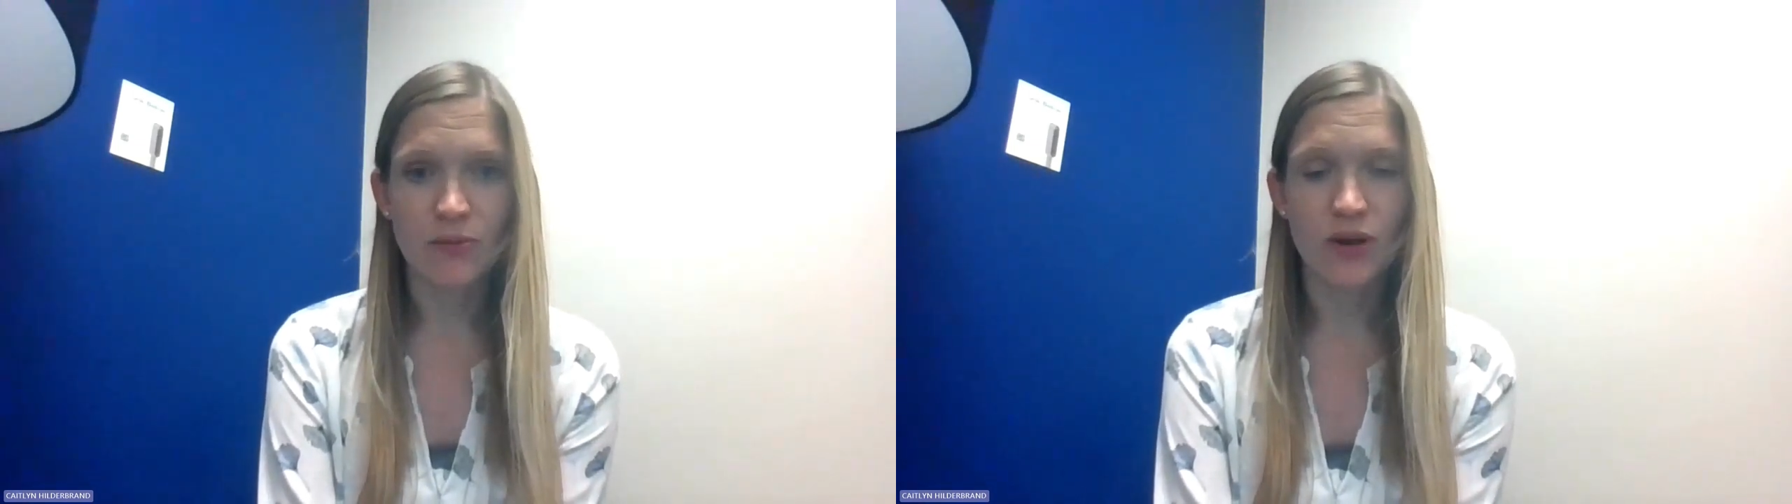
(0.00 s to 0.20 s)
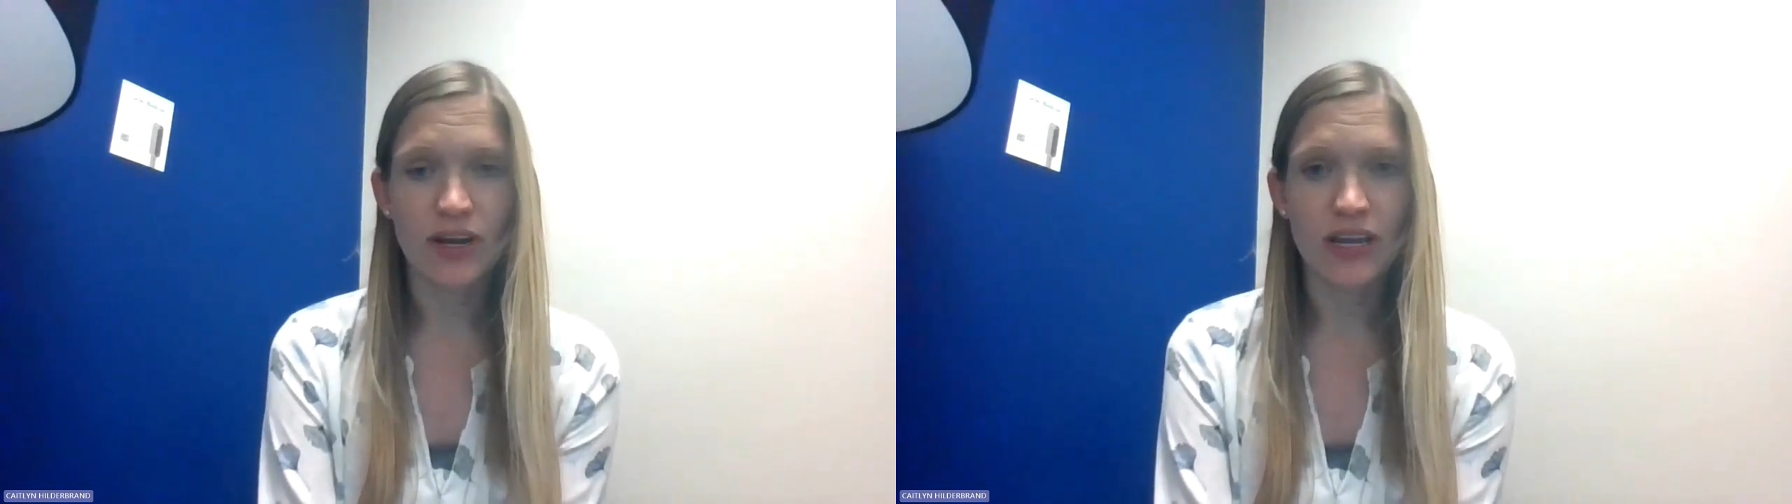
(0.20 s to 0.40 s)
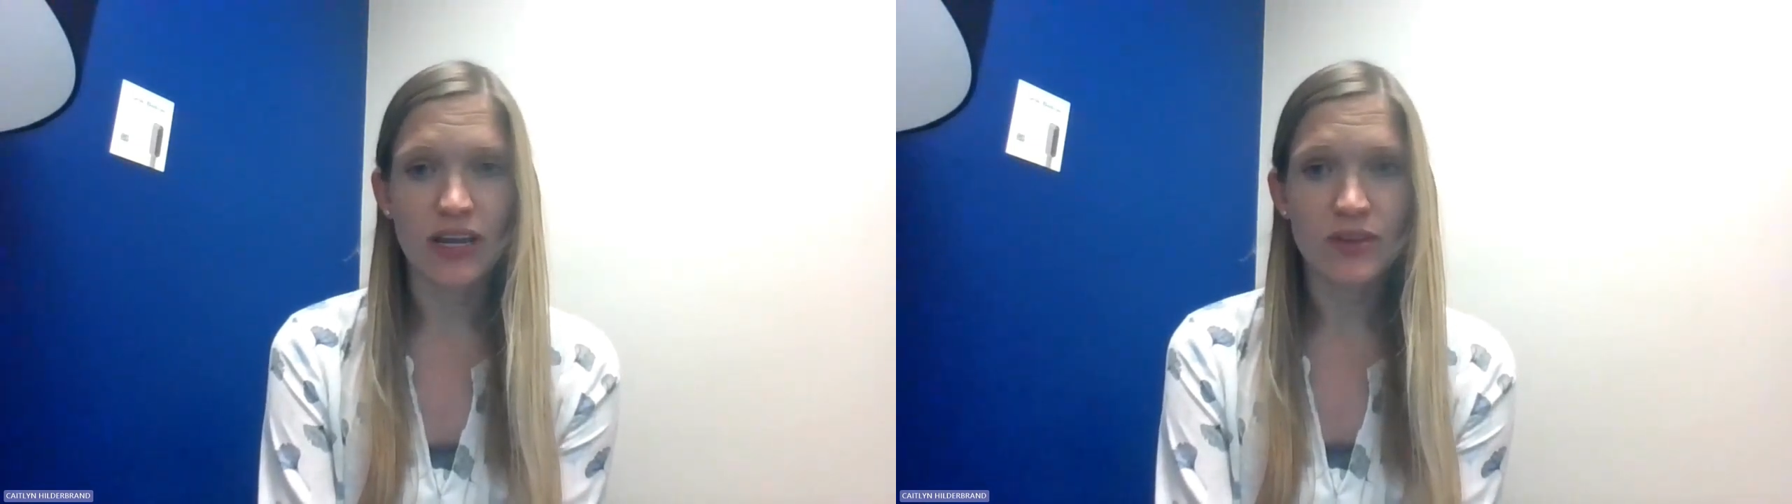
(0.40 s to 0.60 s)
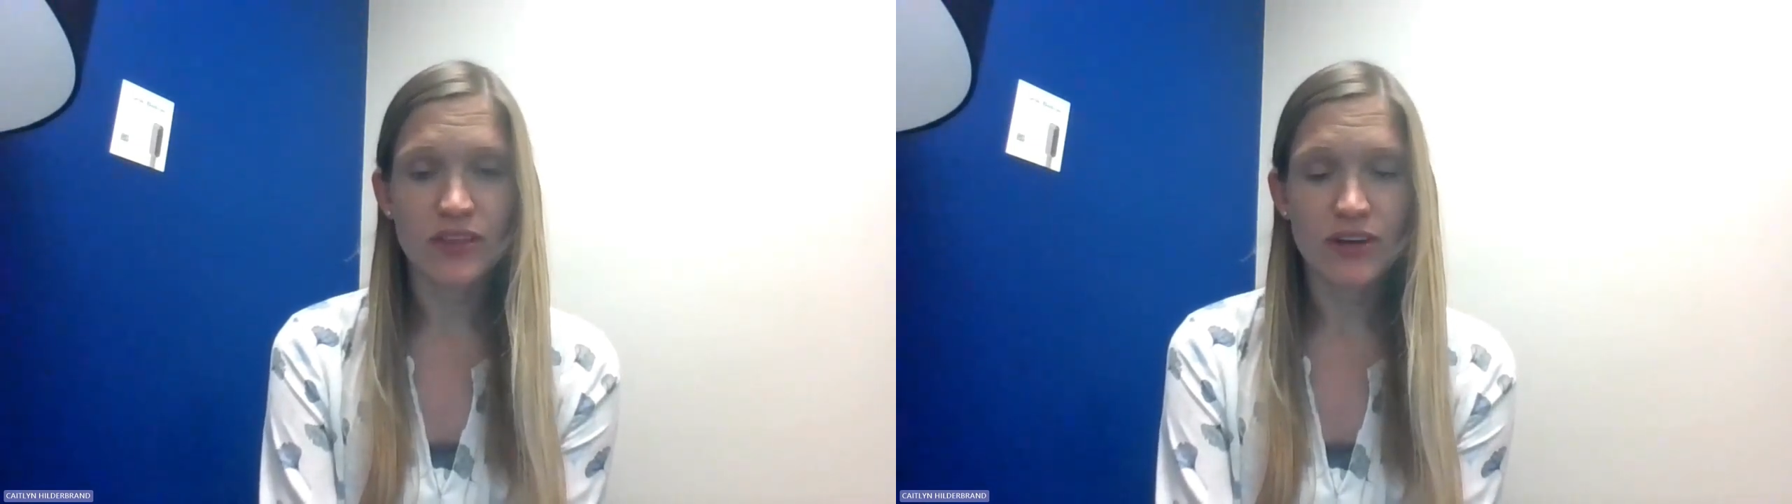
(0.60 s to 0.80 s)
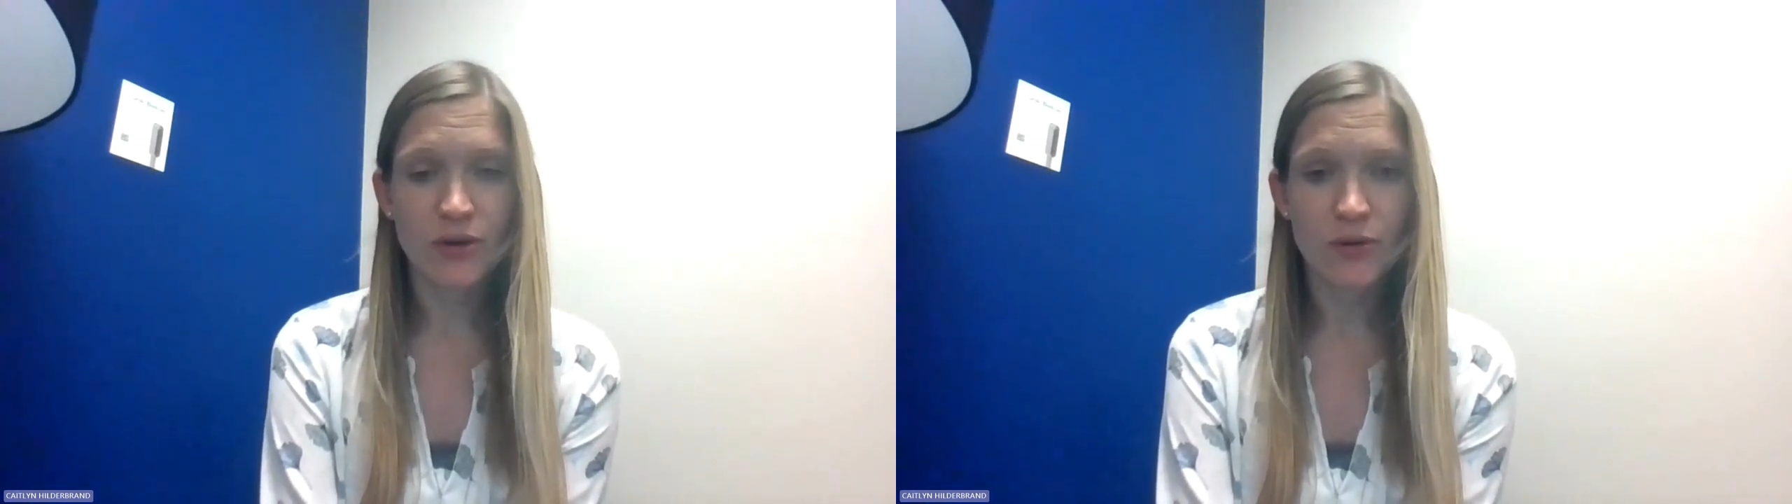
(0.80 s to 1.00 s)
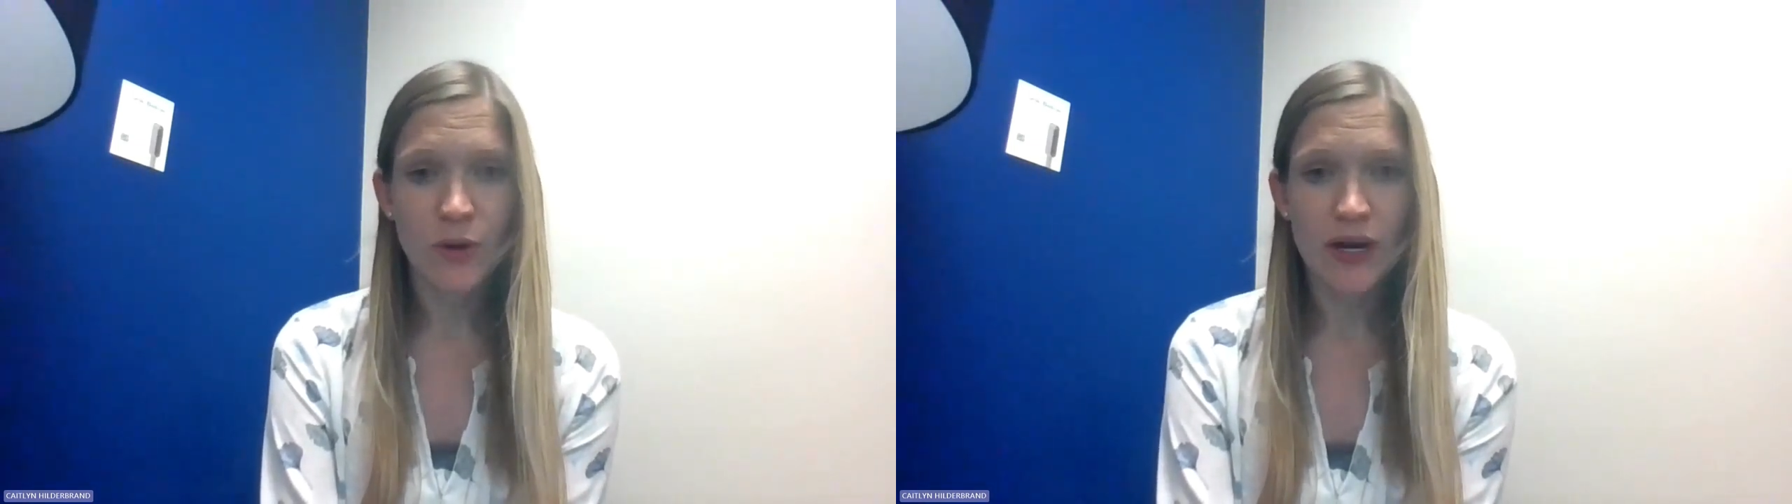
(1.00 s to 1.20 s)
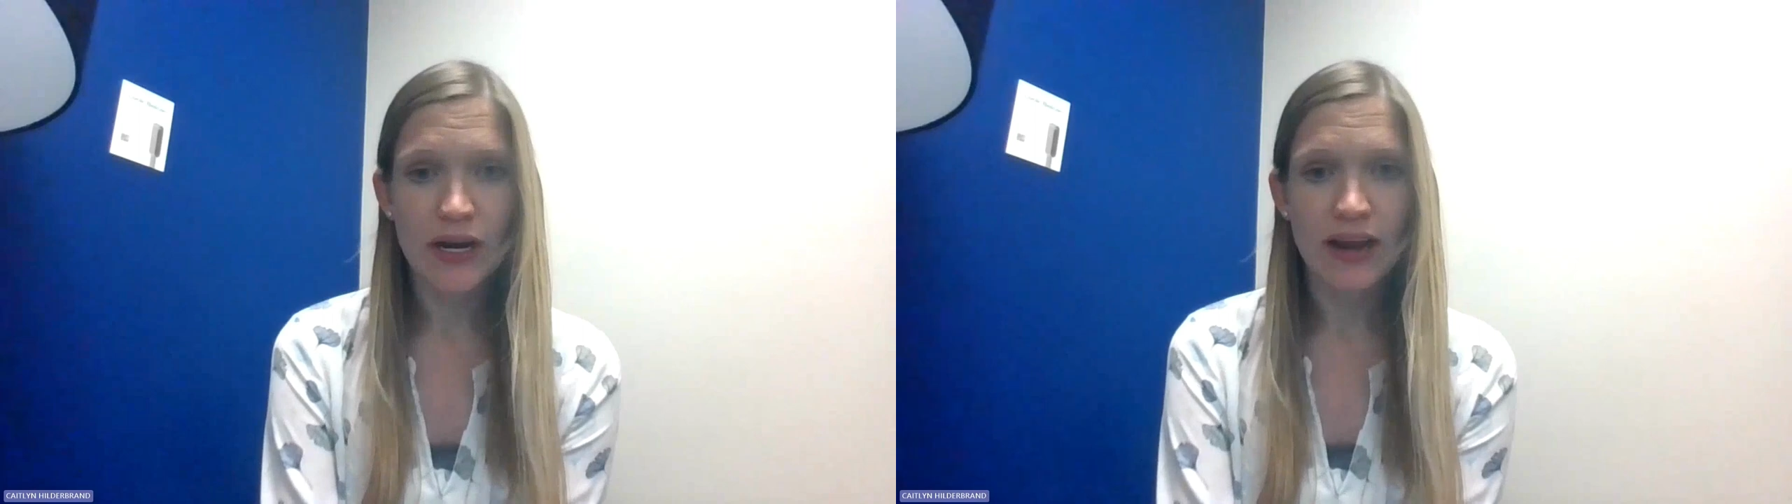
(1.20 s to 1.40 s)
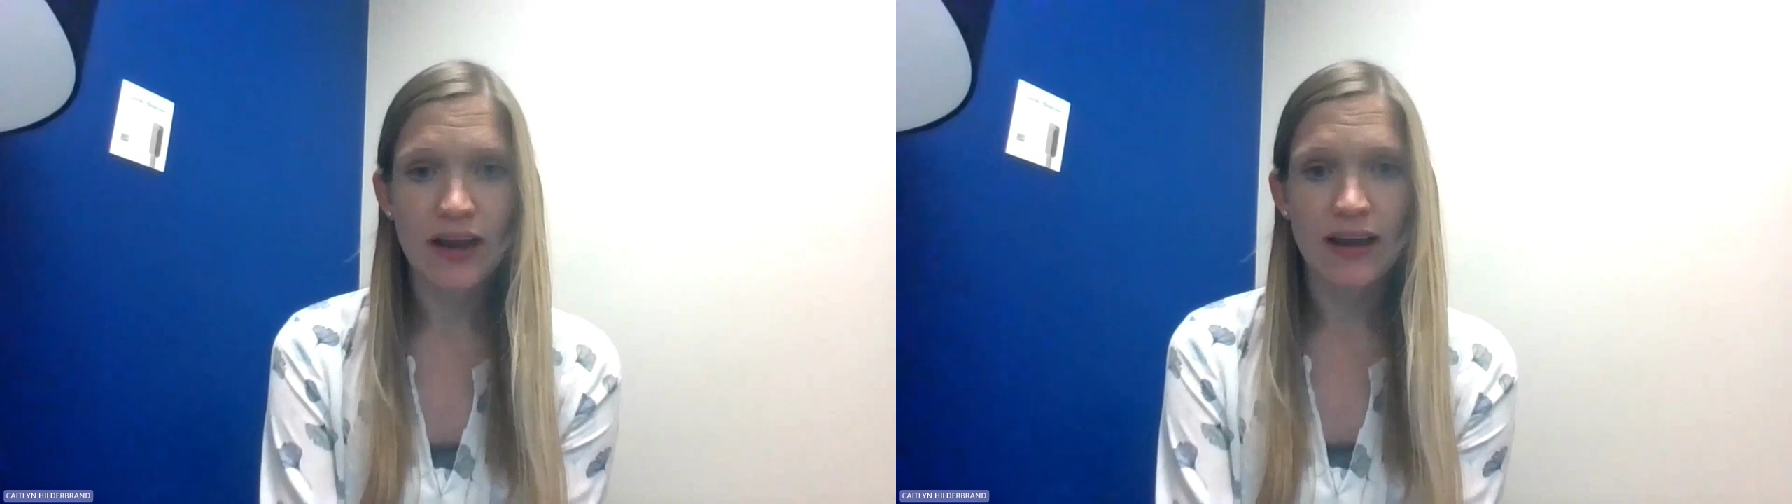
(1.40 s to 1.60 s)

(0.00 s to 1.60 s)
working with the cohort,